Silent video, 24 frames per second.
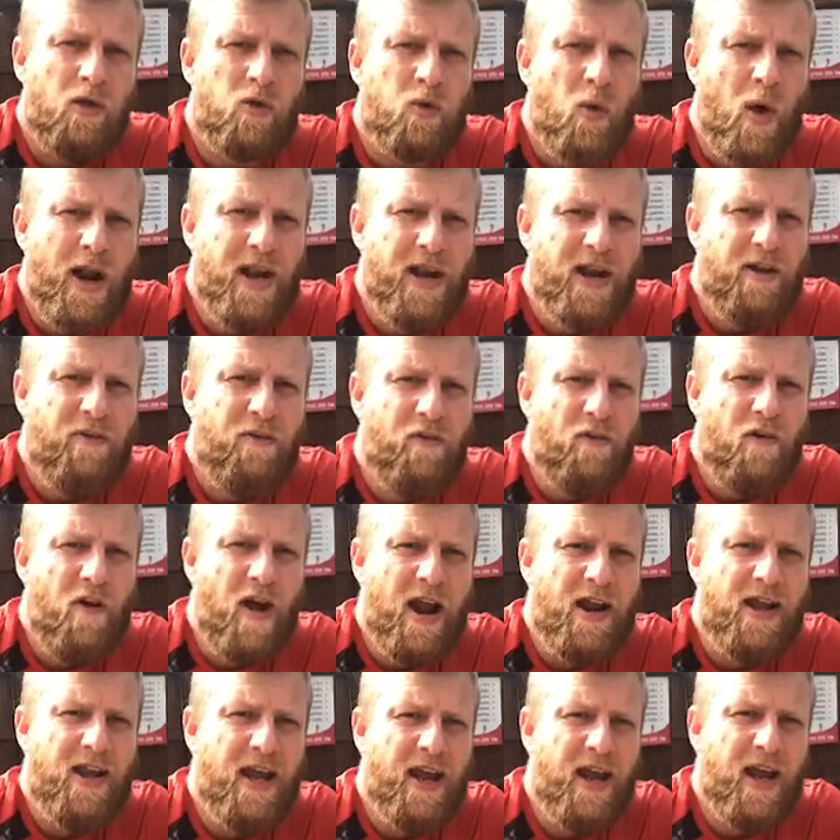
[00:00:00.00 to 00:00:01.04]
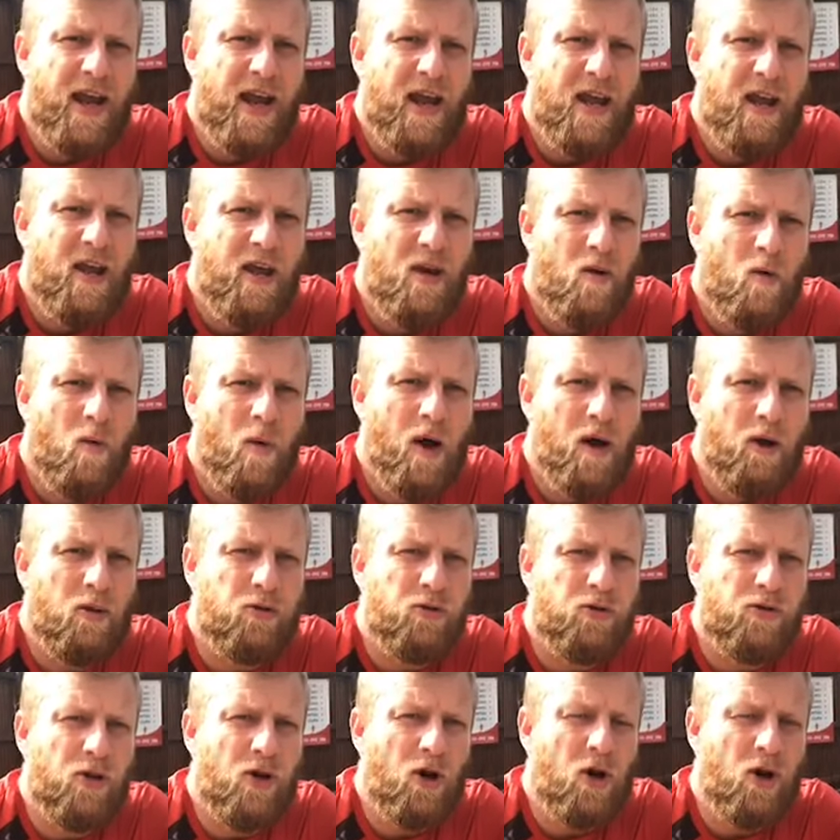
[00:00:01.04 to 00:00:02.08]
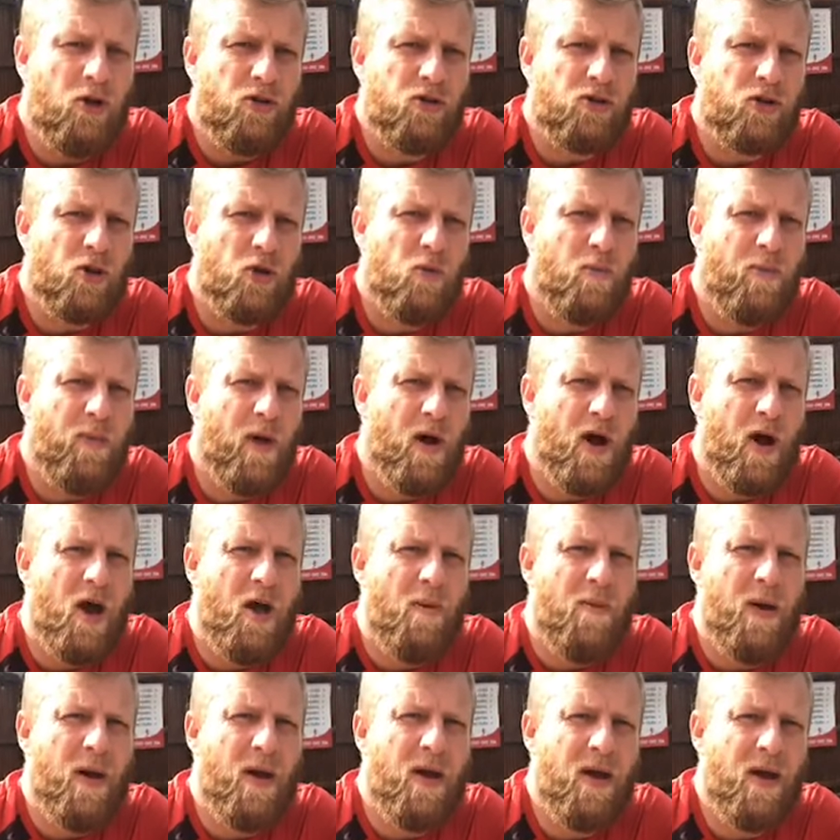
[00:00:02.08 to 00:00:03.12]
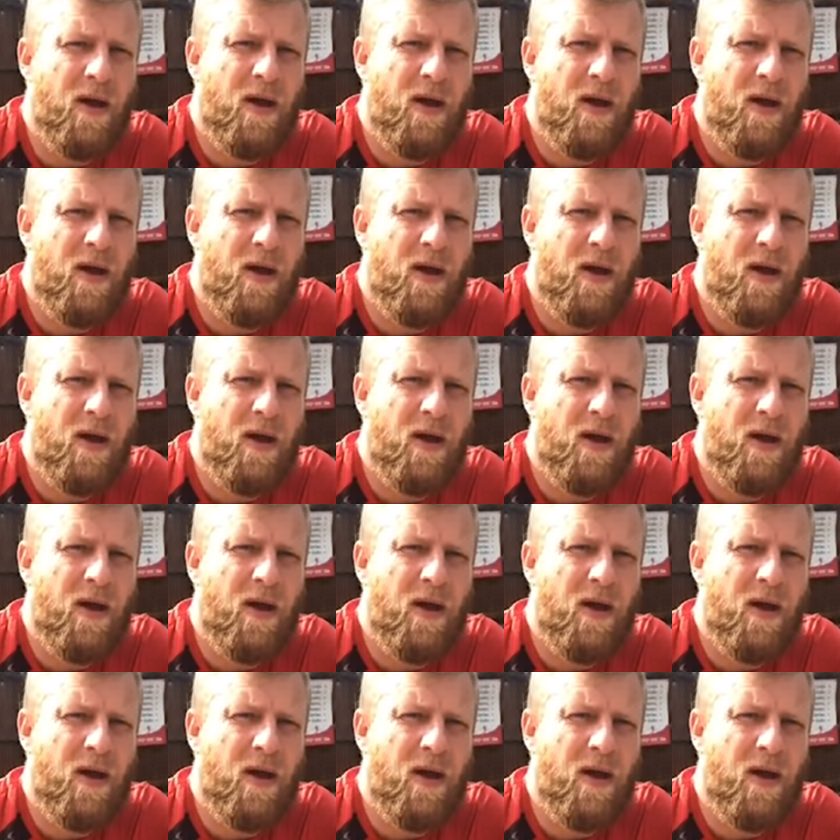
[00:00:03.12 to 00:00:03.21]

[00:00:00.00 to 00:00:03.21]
20 for Eddie. Well done, superb.